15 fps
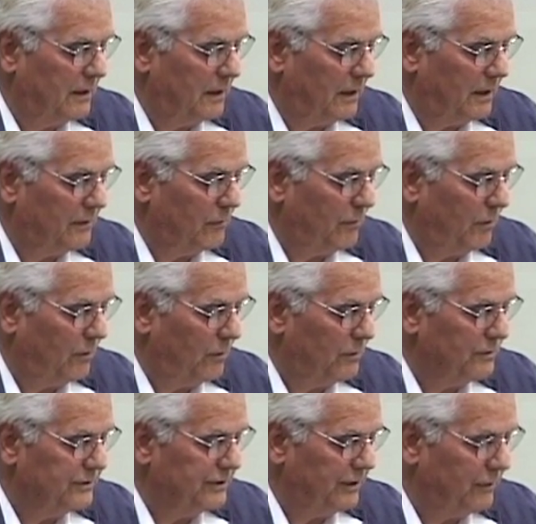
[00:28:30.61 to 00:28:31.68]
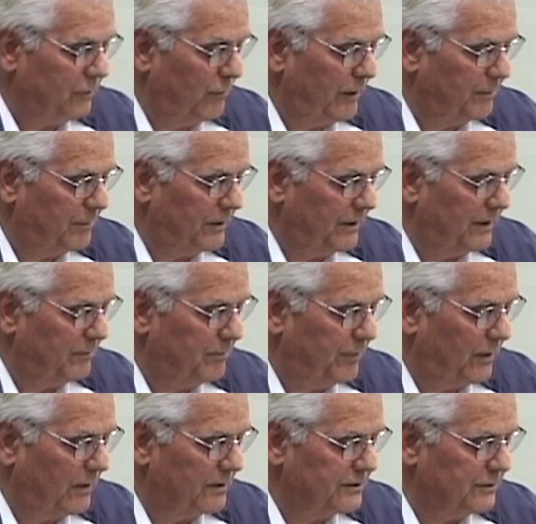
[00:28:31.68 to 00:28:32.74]
unrolls their rippling
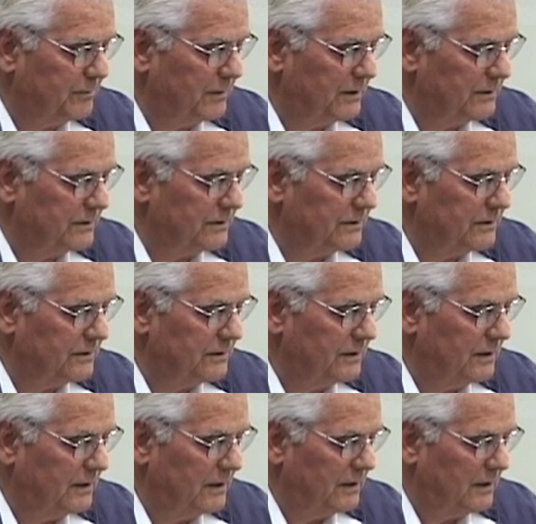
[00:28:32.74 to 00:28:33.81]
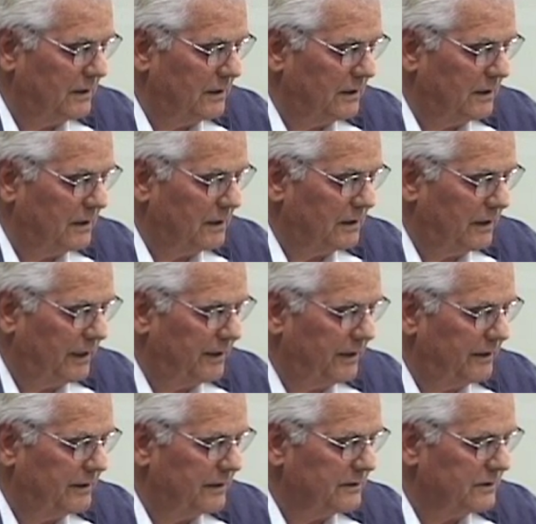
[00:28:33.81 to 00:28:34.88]
parchments,
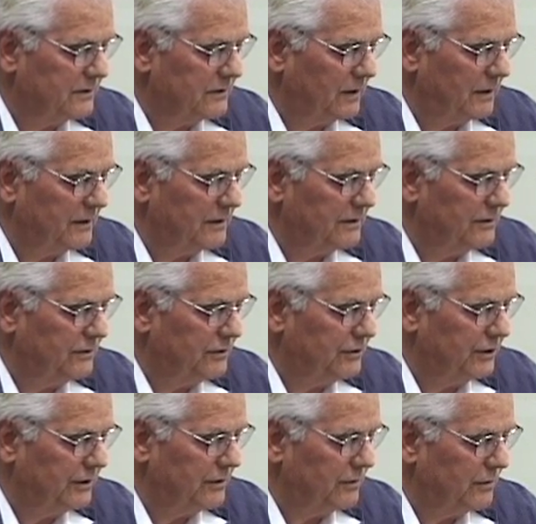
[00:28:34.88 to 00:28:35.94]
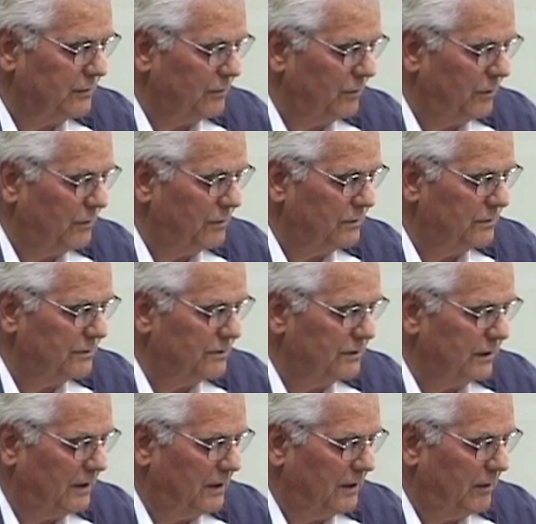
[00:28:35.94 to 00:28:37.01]
letting the sun-chilled runes
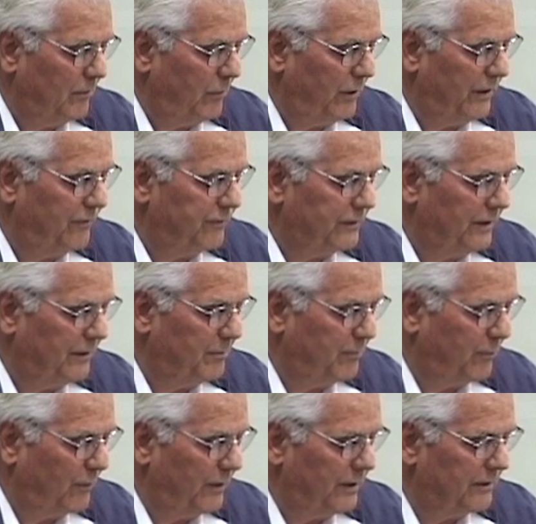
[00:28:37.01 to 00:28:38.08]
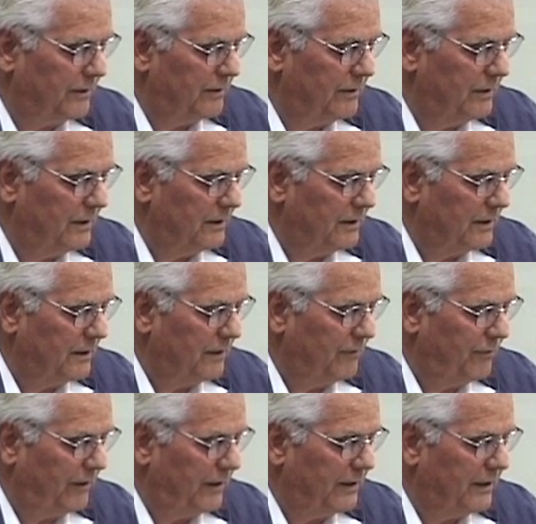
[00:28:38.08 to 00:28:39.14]
briefly print
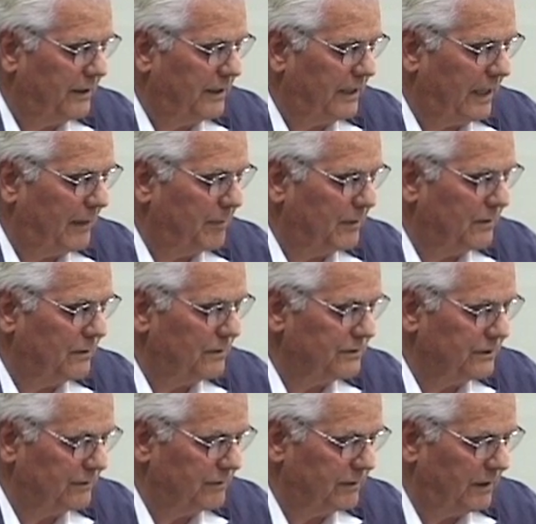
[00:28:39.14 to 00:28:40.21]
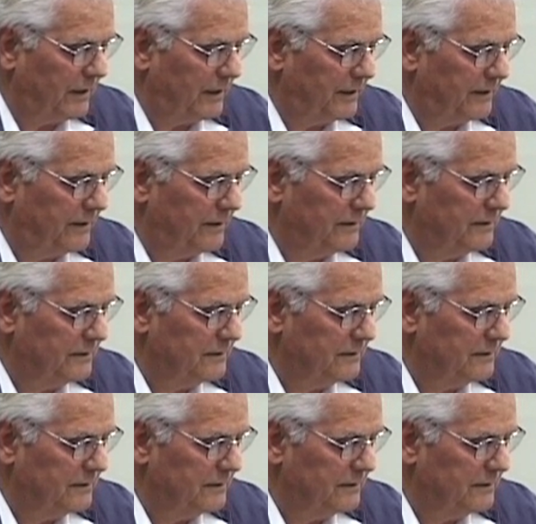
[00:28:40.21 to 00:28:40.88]
vague capitals of light.